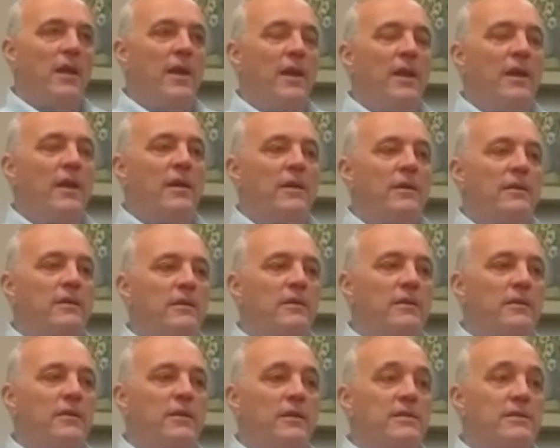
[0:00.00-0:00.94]
And
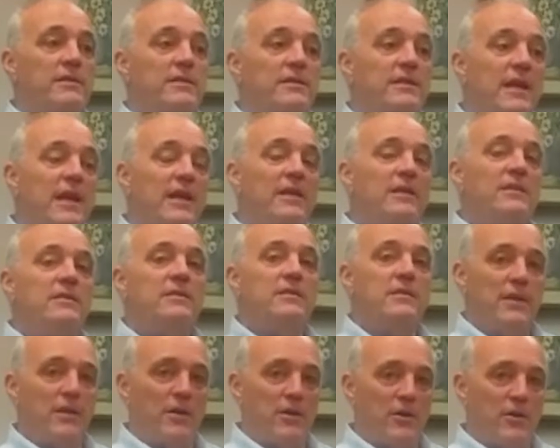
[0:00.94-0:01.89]
it stays
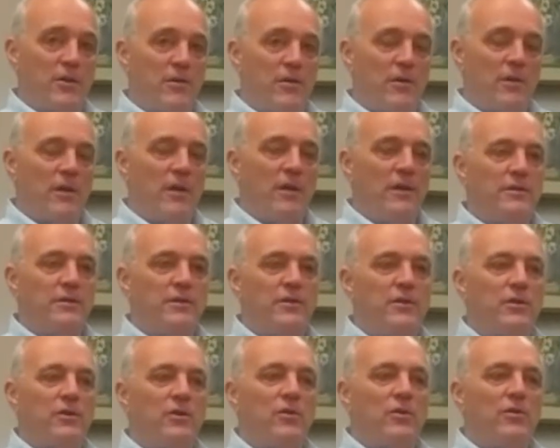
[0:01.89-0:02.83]
there
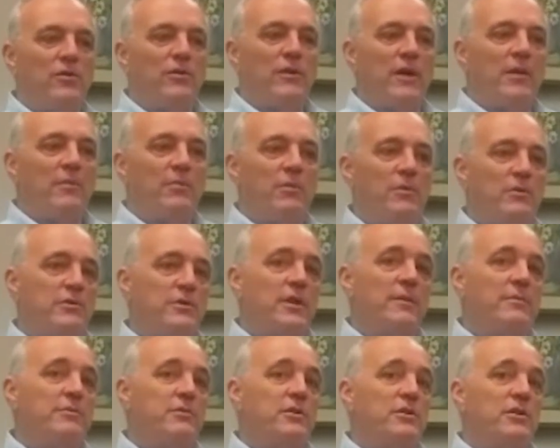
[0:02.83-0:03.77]
until that
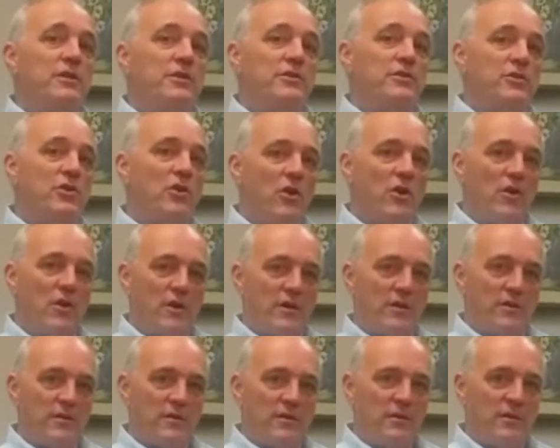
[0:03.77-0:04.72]
perception is gone.
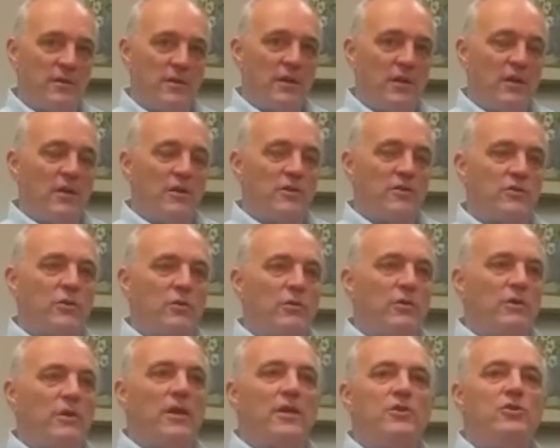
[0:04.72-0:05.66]
So
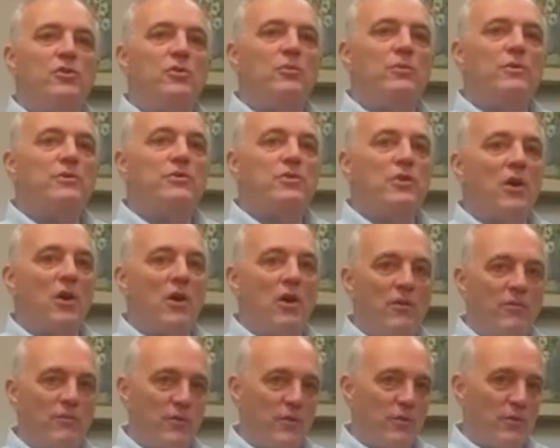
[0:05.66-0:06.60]
unless you
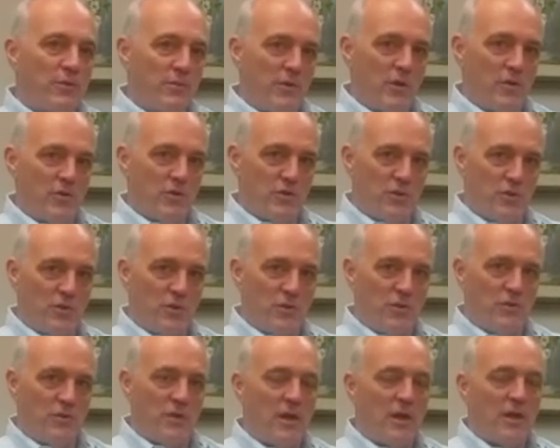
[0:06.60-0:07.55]
resolve your
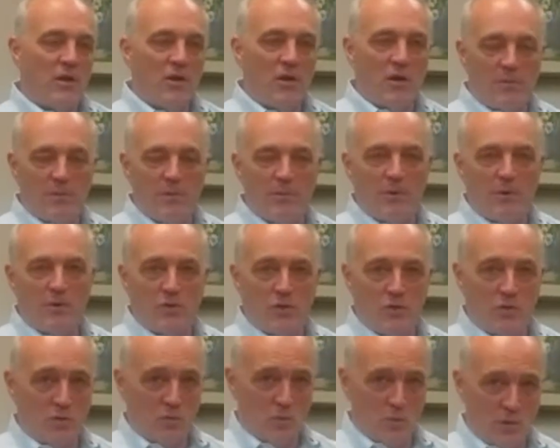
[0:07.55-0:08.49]
I call them
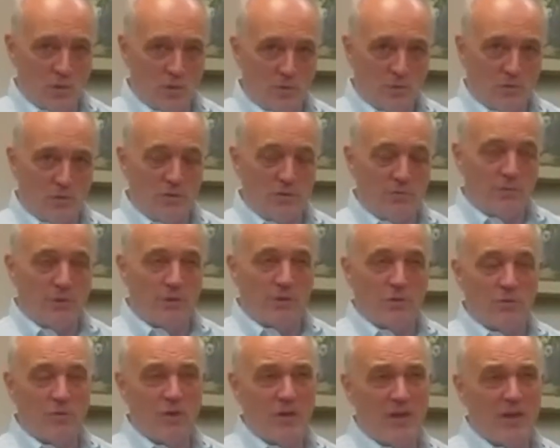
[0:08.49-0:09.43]
emotional wounds, but
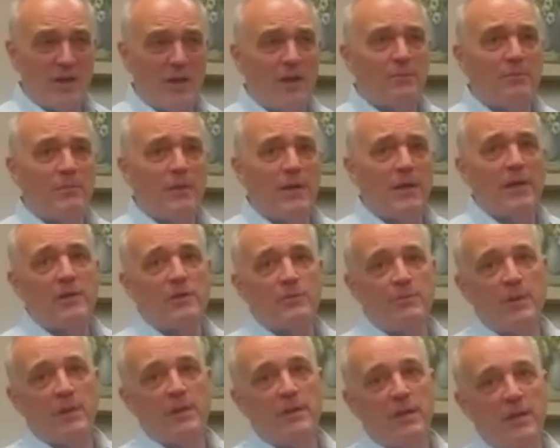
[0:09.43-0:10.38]
they're really unmet
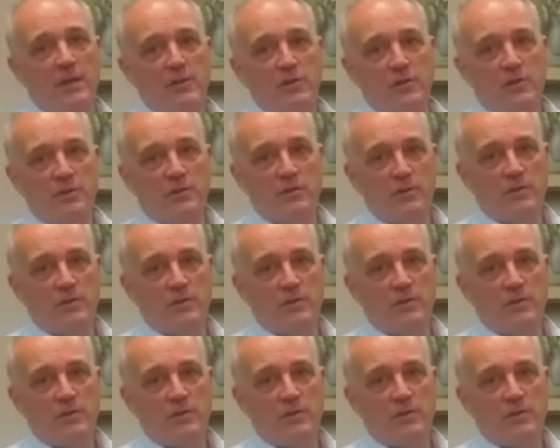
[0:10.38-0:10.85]
expectations.